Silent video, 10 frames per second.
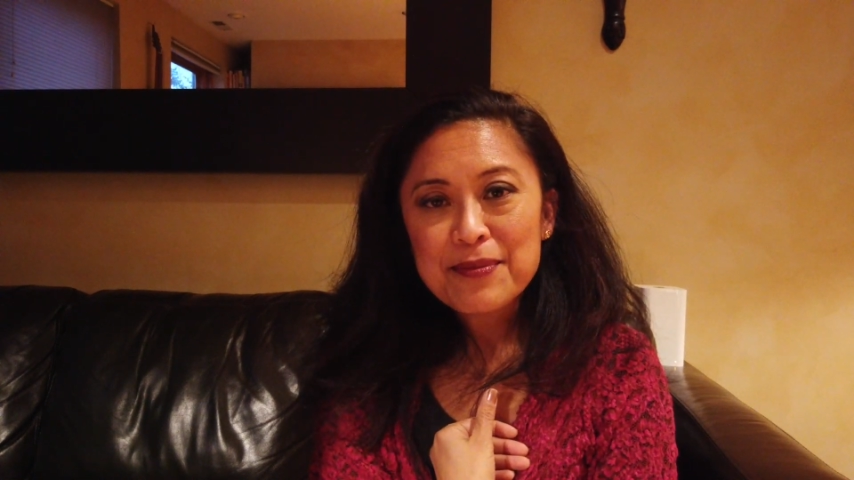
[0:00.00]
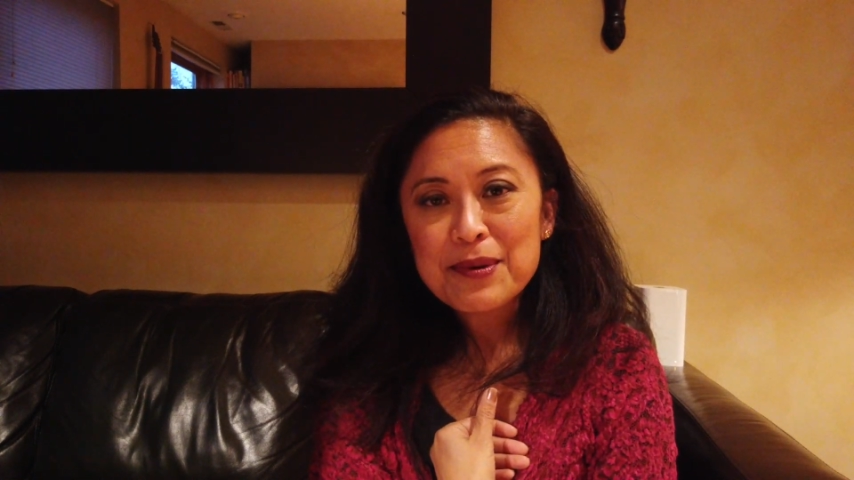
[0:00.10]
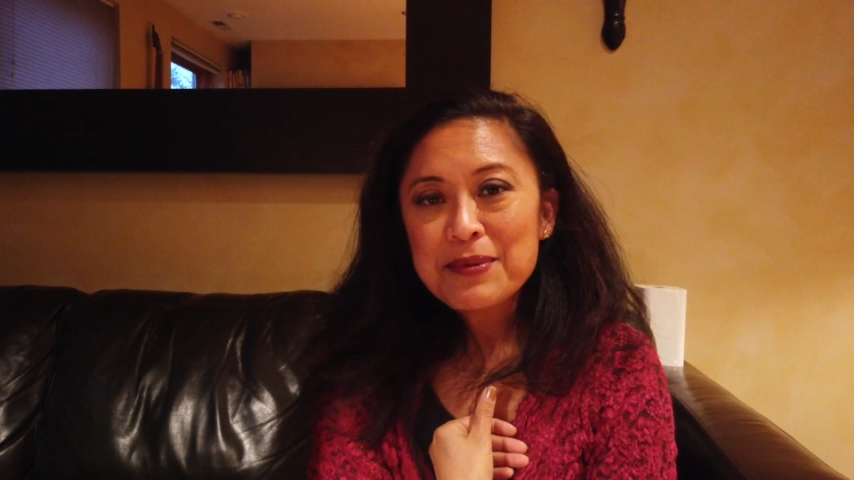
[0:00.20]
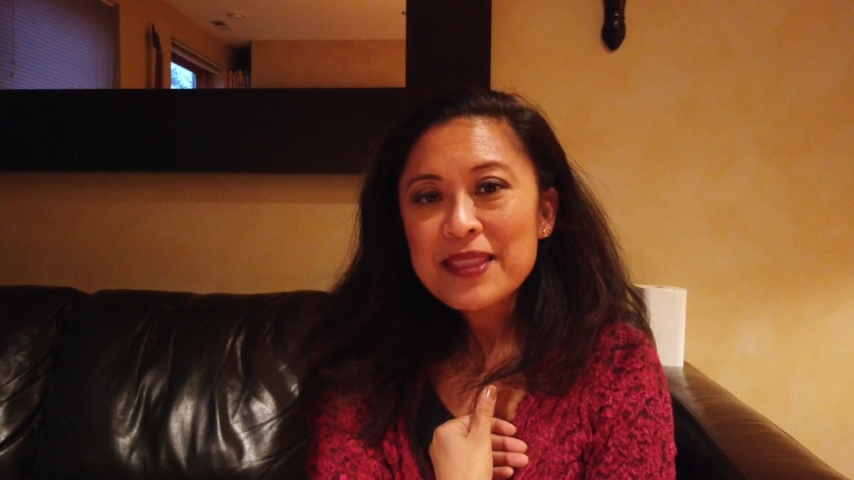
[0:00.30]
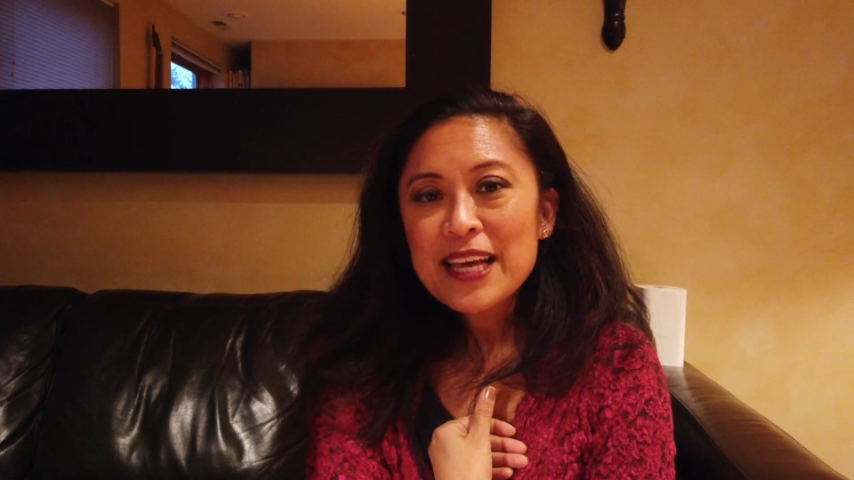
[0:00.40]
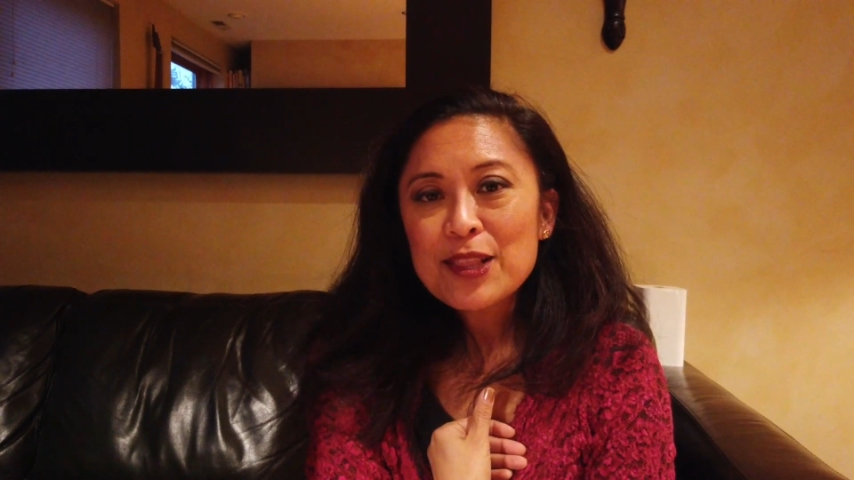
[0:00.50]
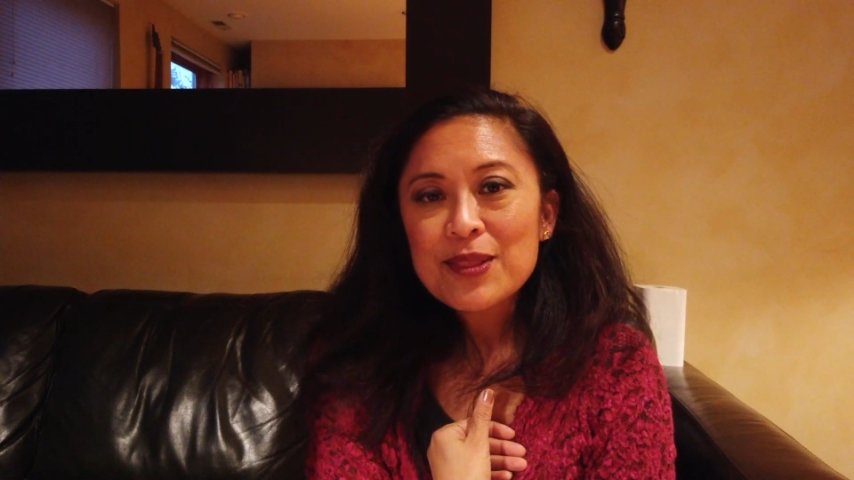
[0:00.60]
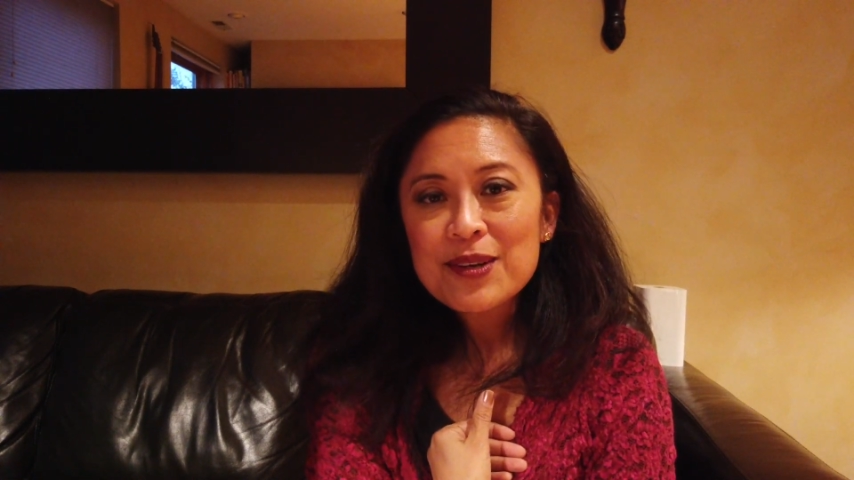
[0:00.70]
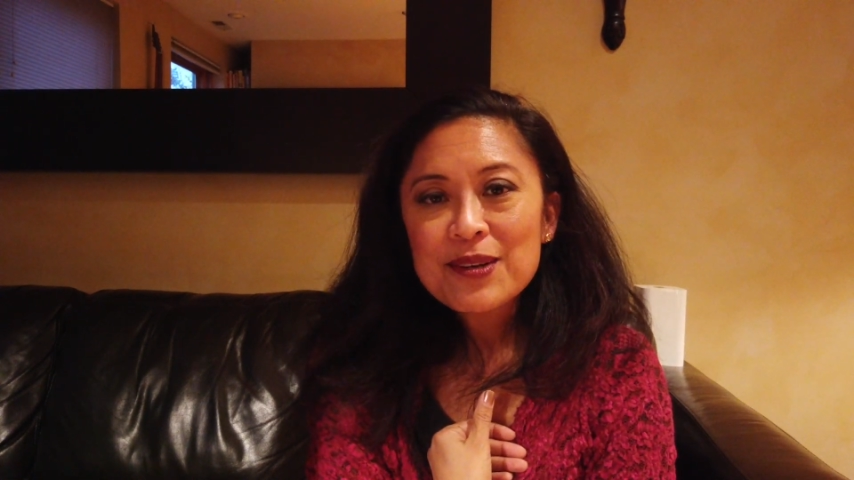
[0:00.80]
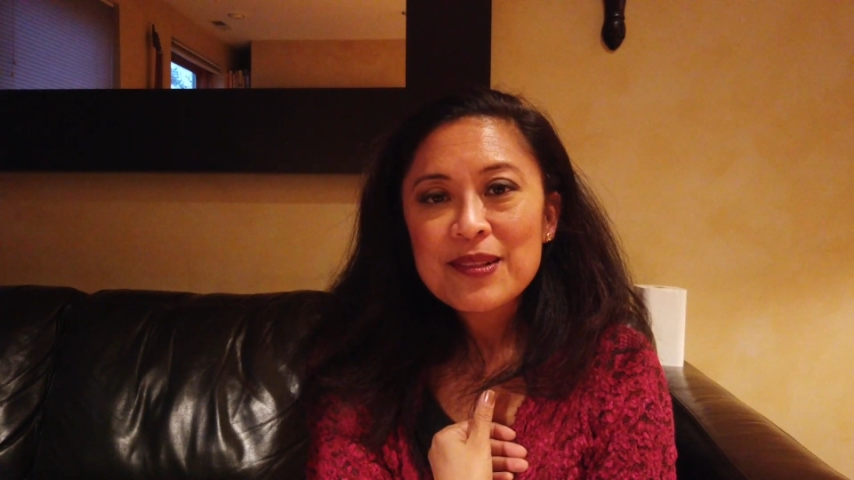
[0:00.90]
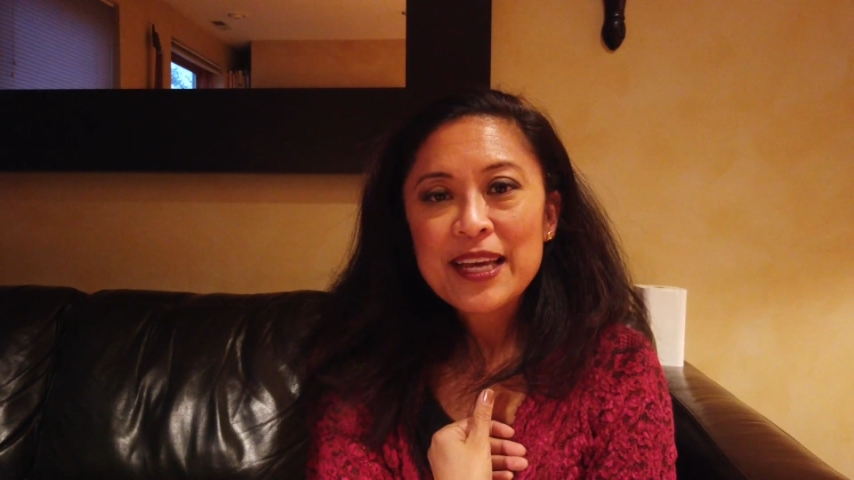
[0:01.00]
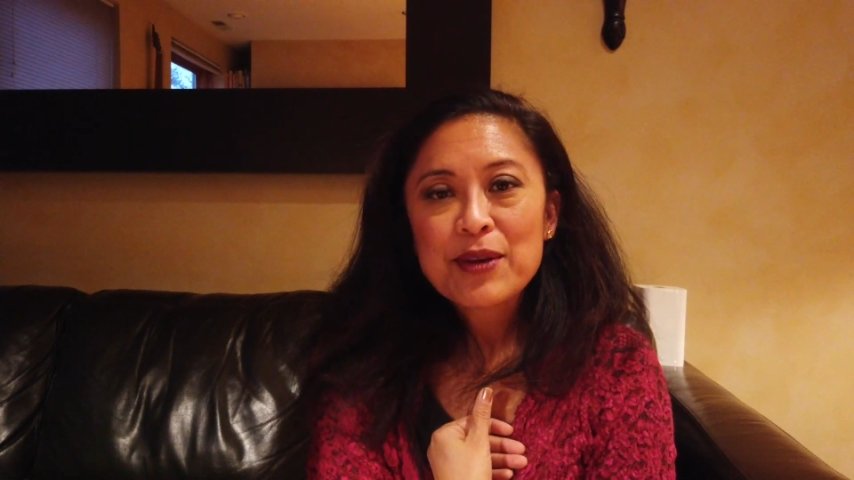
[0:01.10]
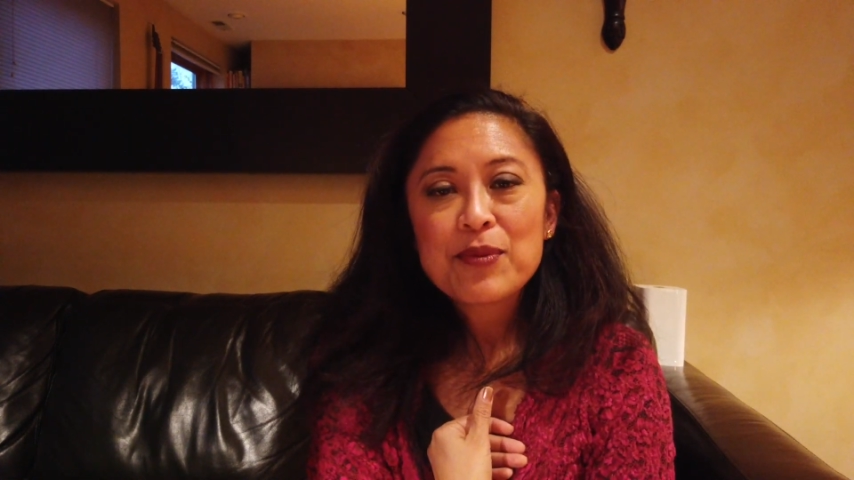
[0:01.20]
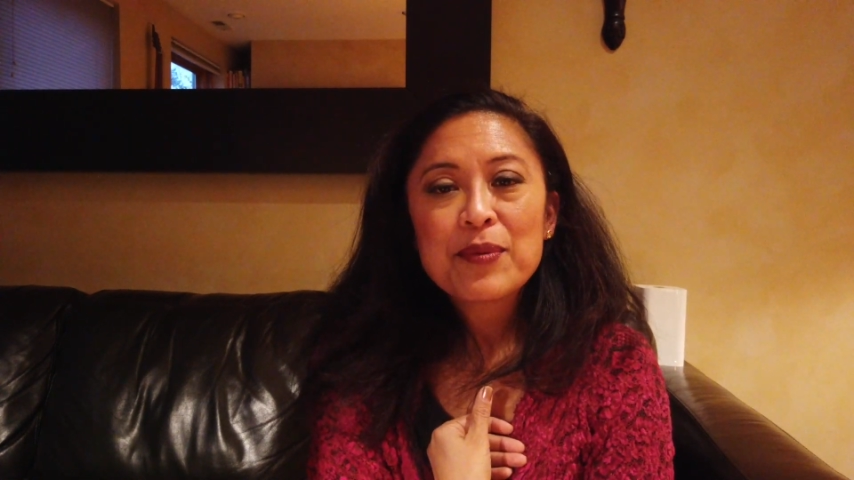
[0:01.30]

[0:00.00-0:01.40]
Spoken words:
What would that look like?